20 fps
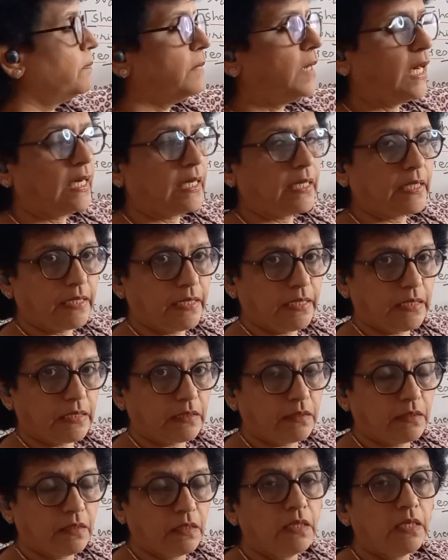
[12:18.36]

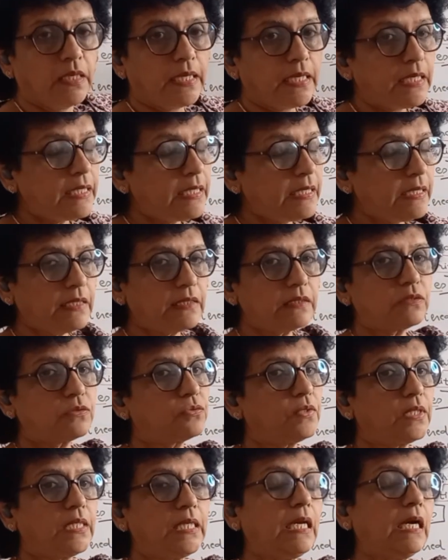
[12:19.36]
market,
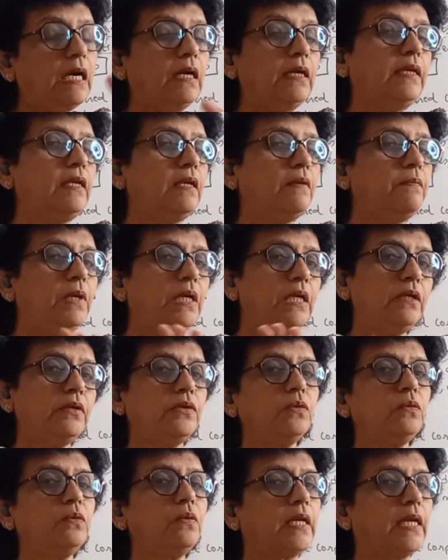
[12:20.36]
industry unable
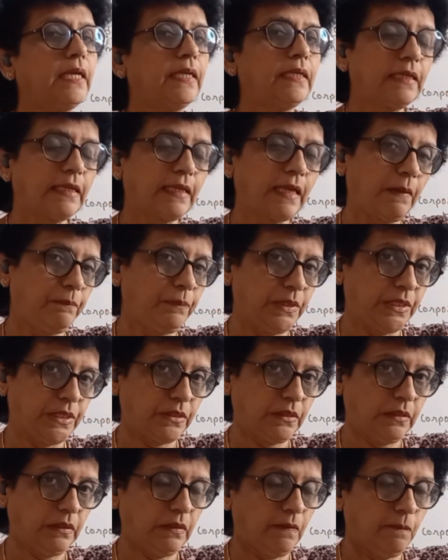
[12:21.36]
to get
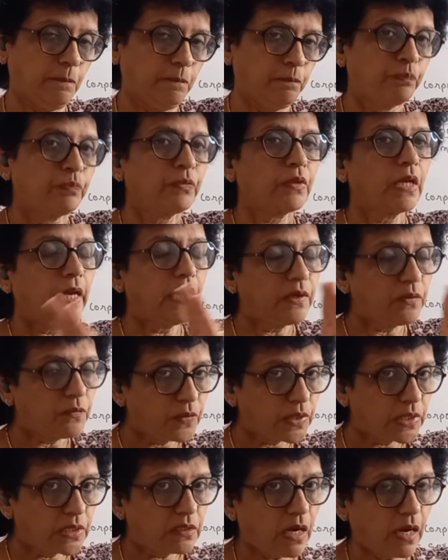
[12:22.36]
capital, and
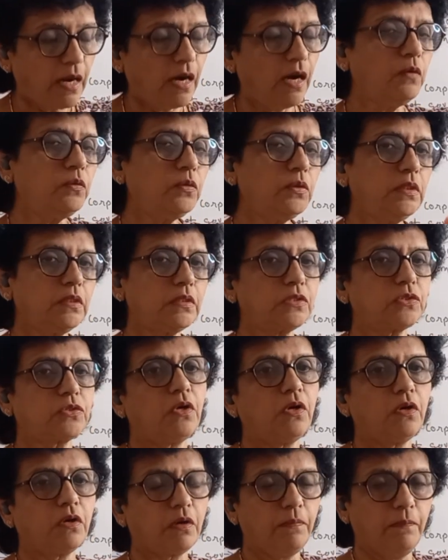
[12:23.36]
without the
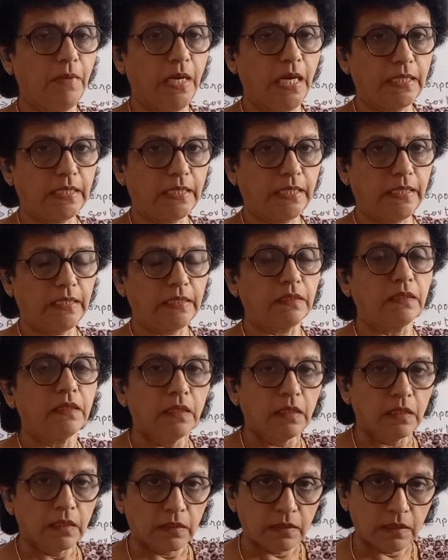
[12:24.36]
stock market,
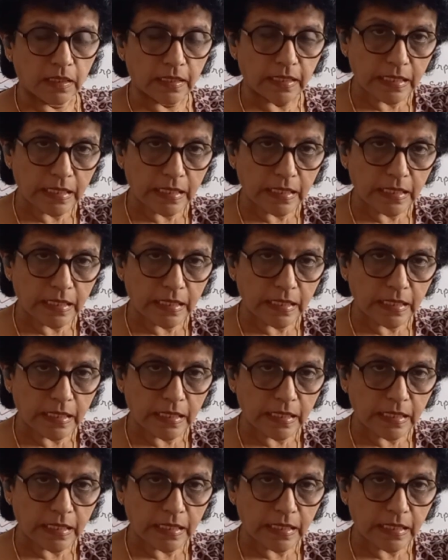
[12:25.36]
the